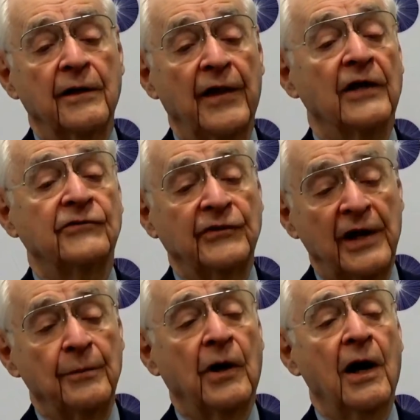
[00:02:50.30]
that
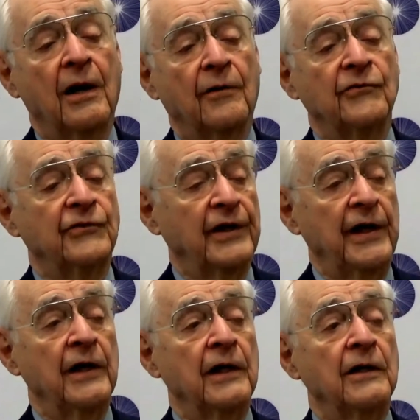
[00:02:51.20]
same Congress
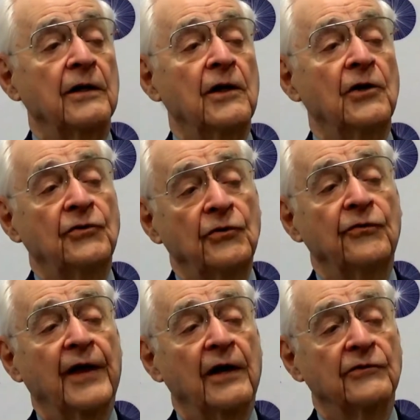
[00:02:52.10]
again in
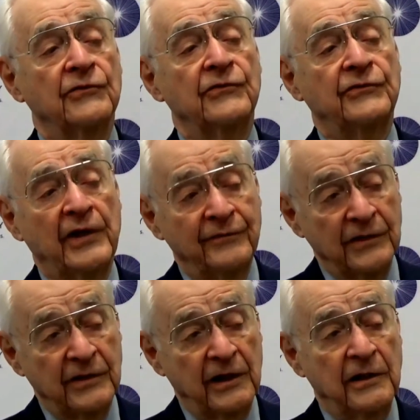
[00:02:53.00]

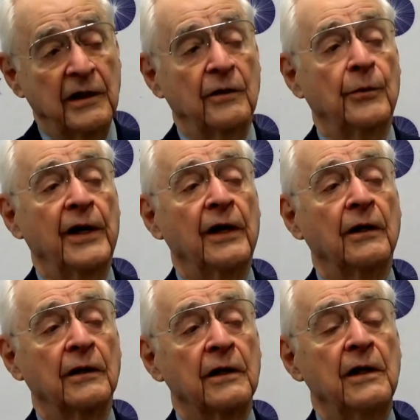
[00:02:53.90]
2017 that we
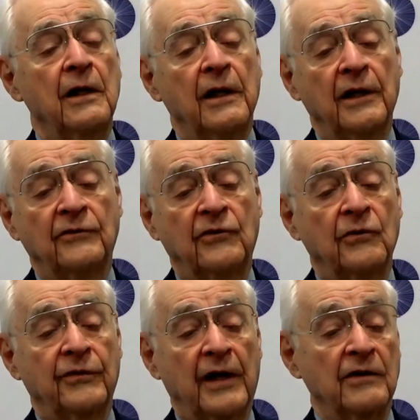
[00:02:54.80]
held in
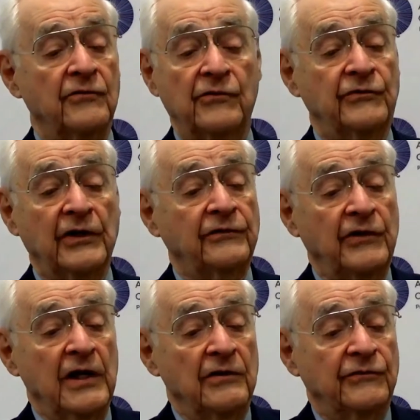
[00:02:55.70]

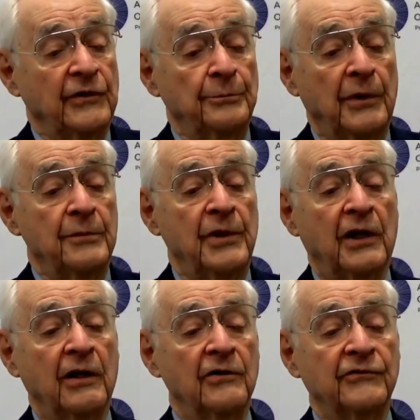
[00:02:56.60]
2016, simply
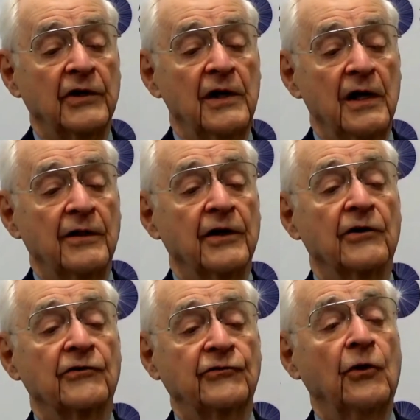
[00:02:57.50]
because there
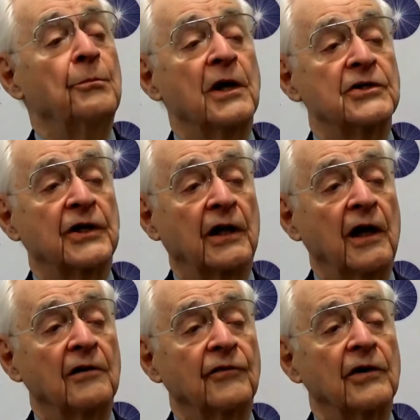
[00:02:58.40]
is so much to
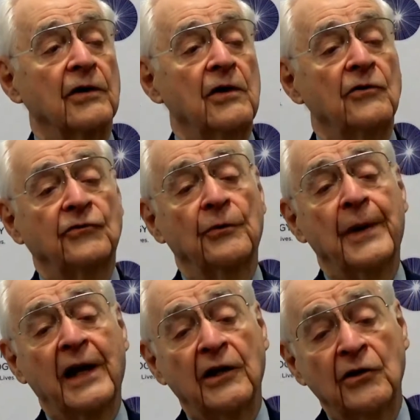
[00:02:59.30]
cover. So
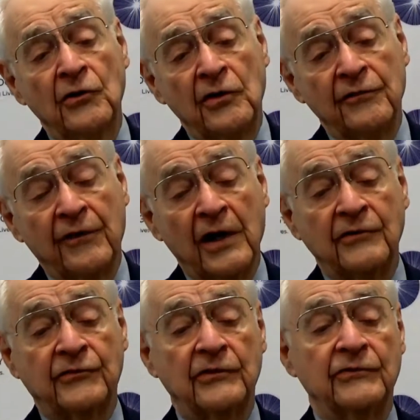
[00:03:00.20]
many new
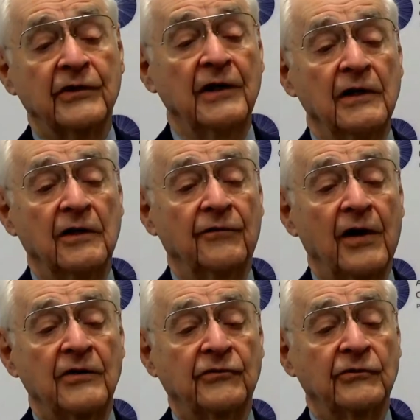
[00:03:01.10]
devices
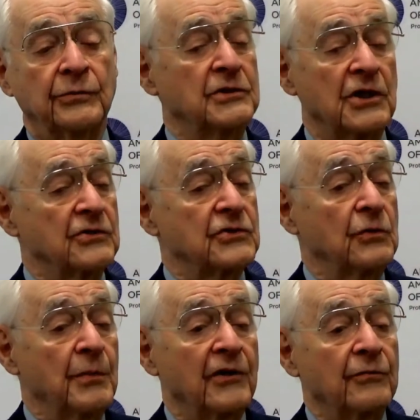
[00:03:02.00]
which are
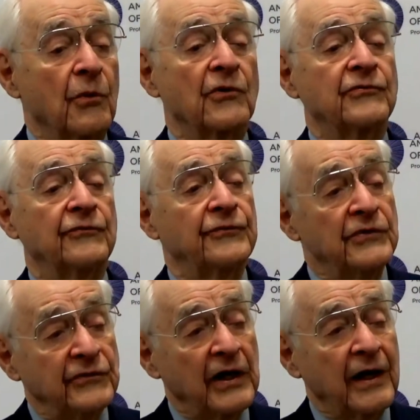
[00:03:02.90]
so much more
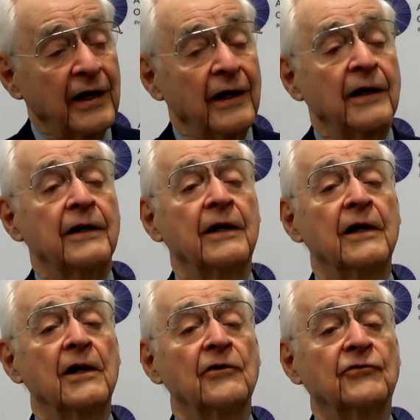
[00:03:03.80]
sophisticated,
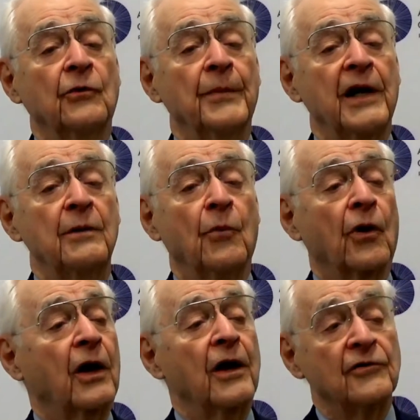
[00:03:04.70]
so many
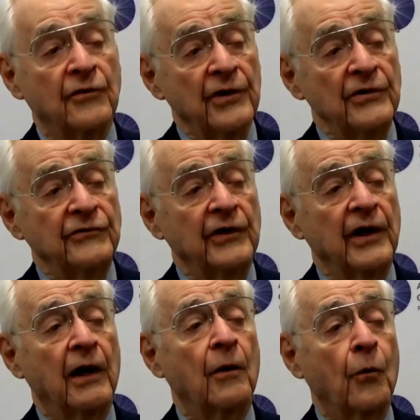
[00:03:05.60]
more countries that
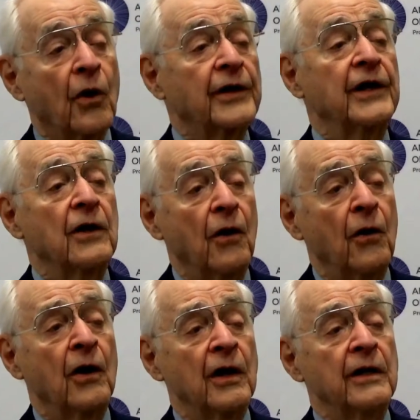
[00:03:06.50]
are working
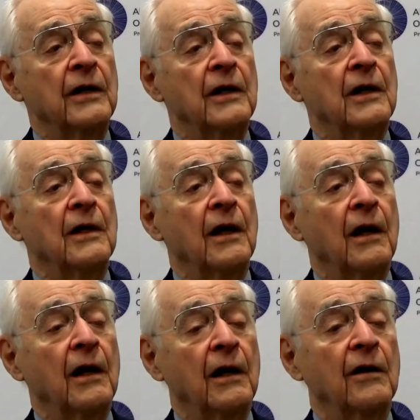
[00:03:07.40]
on
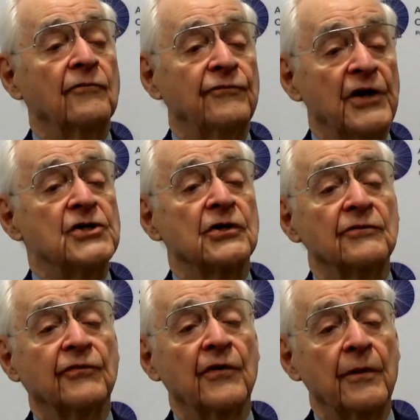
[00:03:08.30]
vision
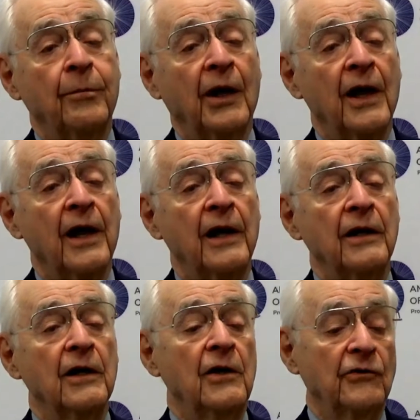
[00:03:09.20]
for the blind,
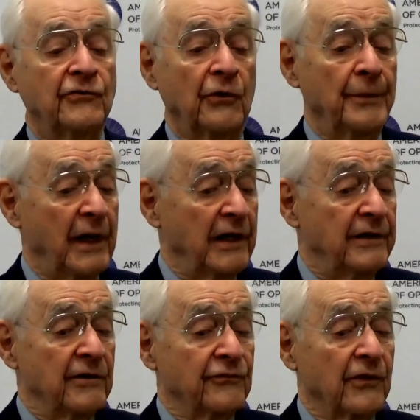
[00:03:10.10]
so many
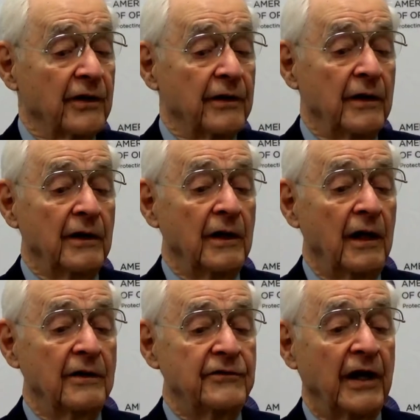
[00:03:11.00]
different
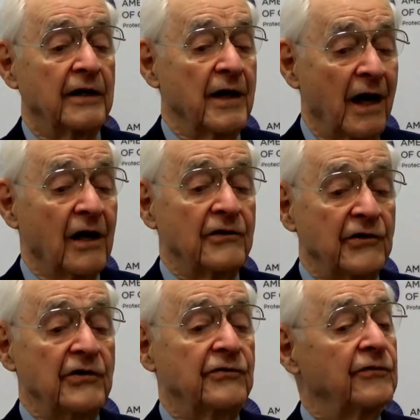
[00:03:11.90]

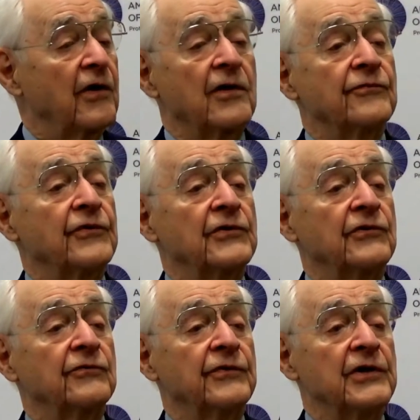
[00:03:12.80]
technologies of
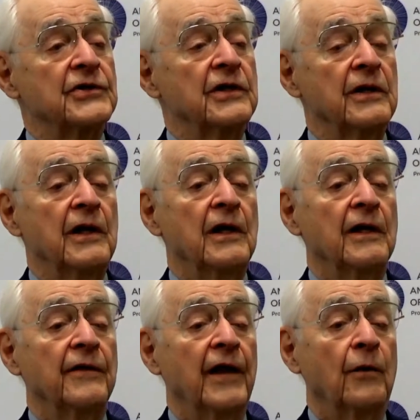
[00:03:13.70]
artificial vision
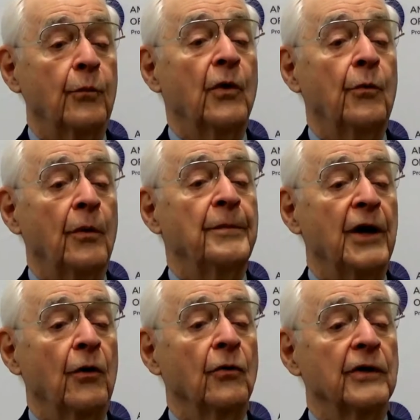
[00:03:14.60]
that we will be
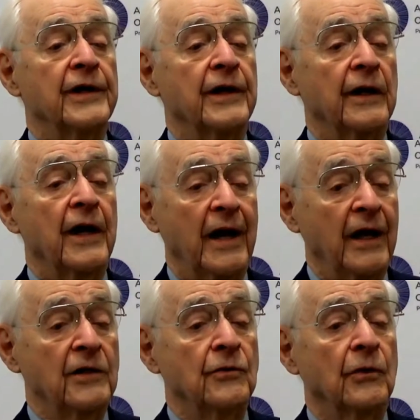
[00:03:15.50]
holding it
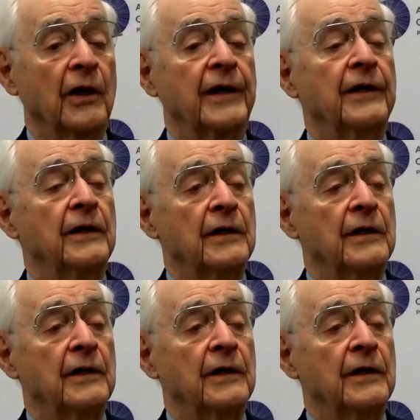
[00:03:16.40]
annually